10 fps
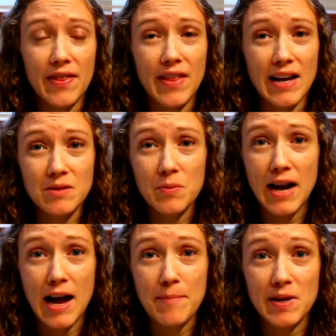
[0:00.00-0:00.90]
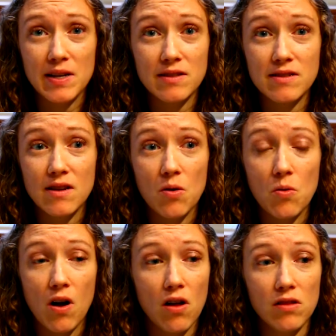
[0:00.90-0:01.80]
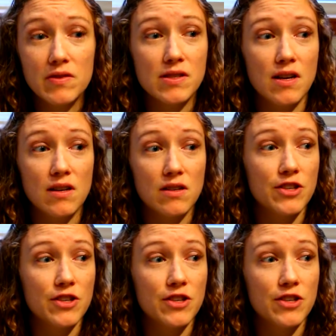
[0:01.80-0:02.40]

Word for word: That's what happened. So all of a sudden,